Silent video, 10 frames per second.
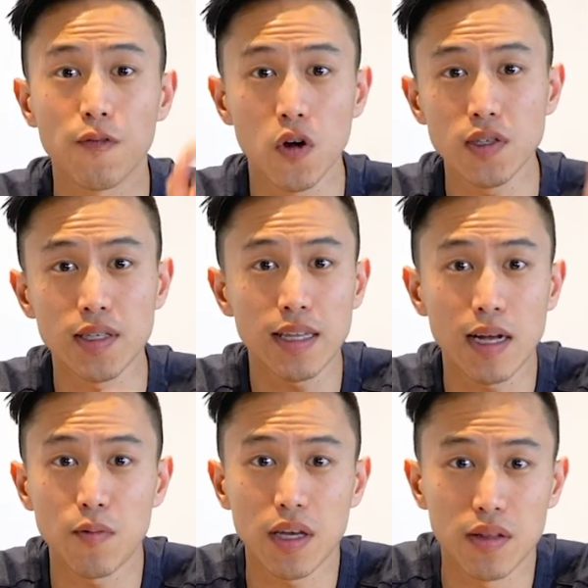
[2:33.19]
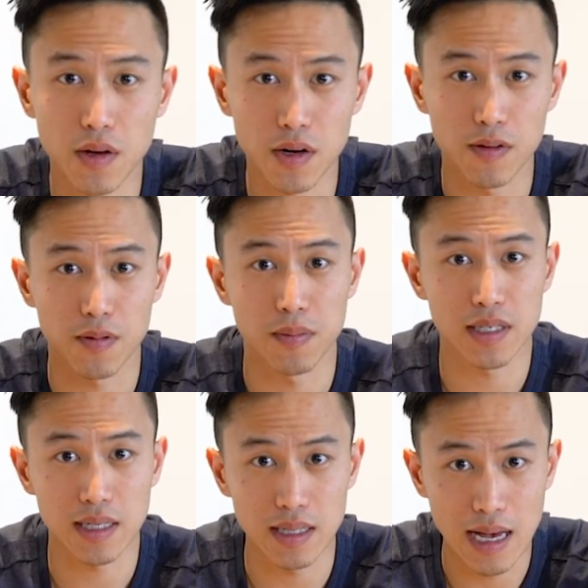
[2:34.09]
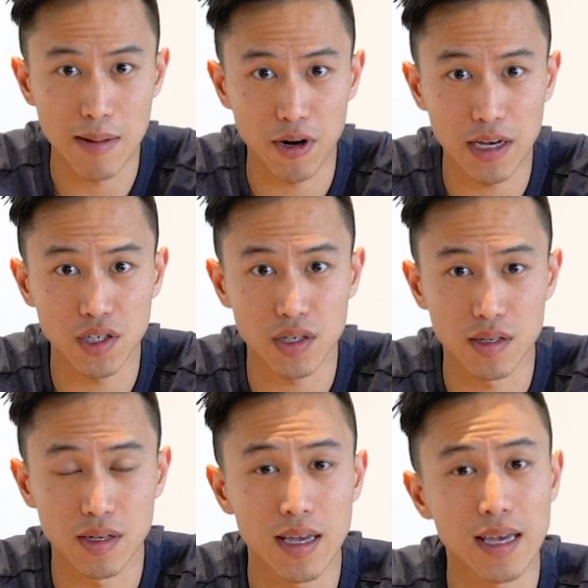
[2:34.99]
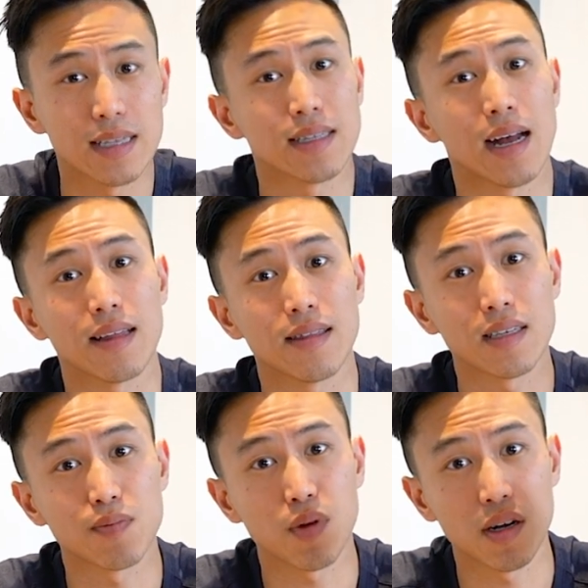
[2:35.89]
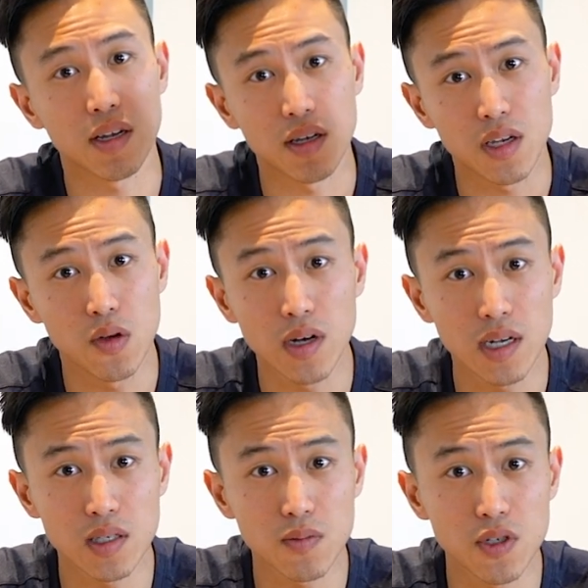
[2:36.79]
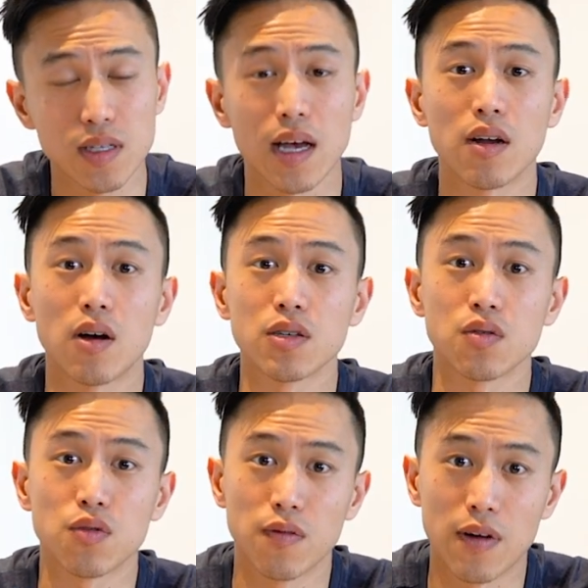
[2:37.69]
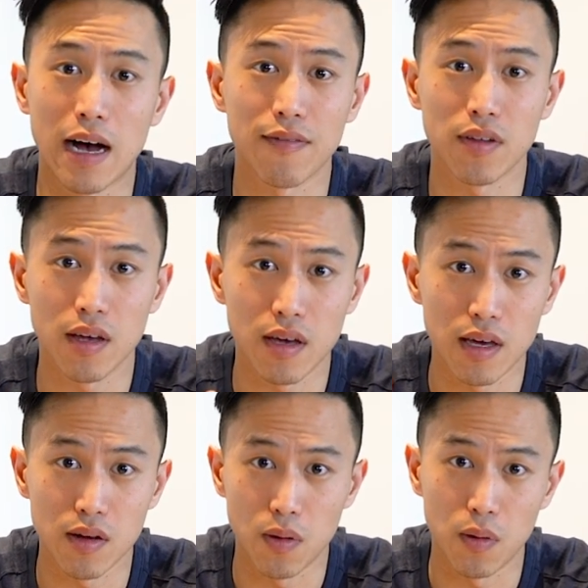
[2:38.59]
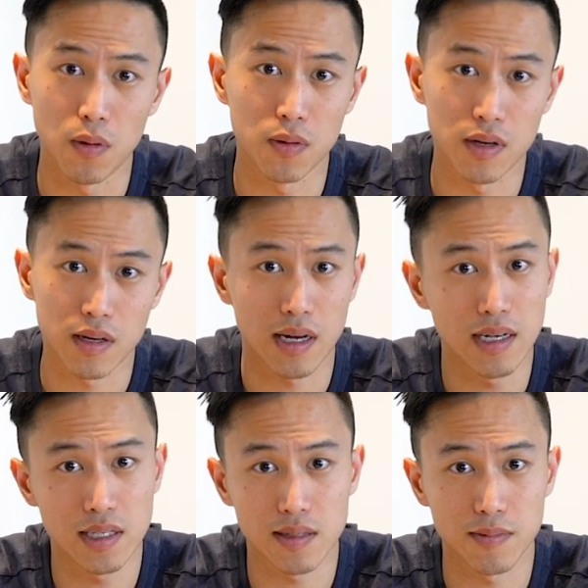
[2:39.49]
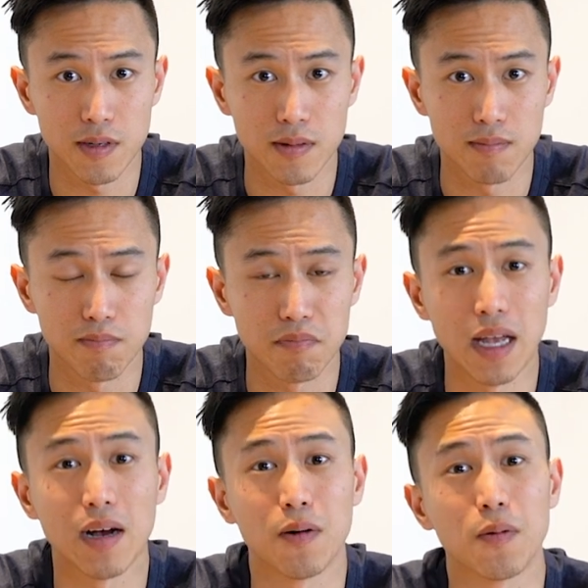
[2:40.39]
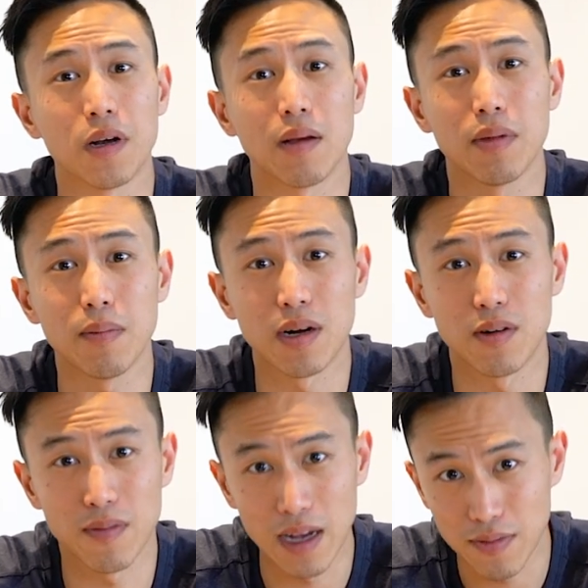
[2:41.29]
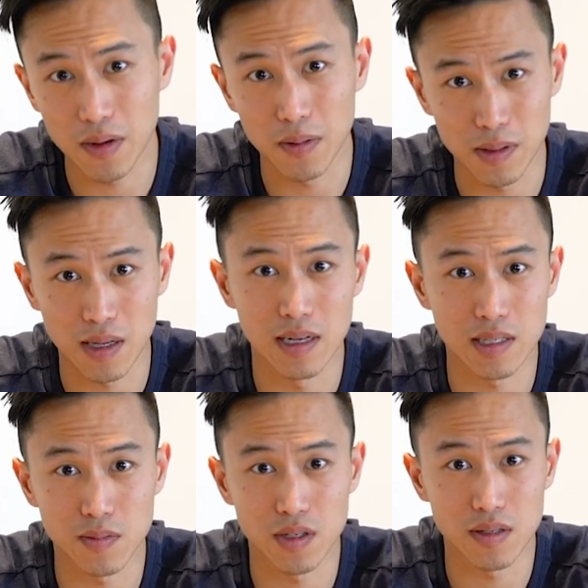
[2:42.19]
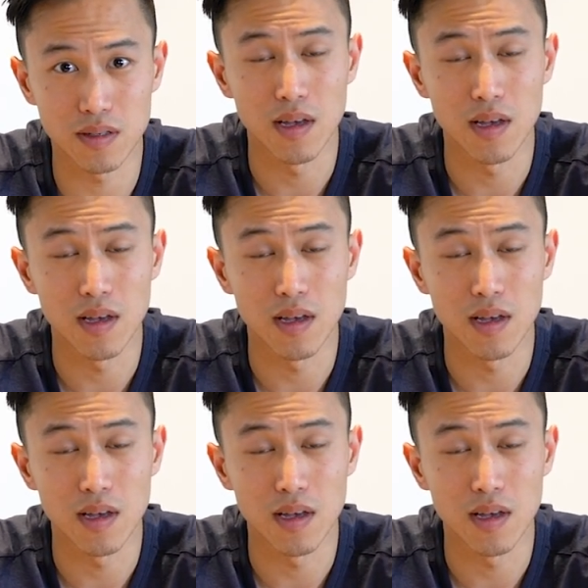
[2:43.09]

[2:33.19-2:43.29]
First thing that we can learn from this collaboration is that this brought in new customers and also revived an old customer. Now, what do I mean by reviving old customers?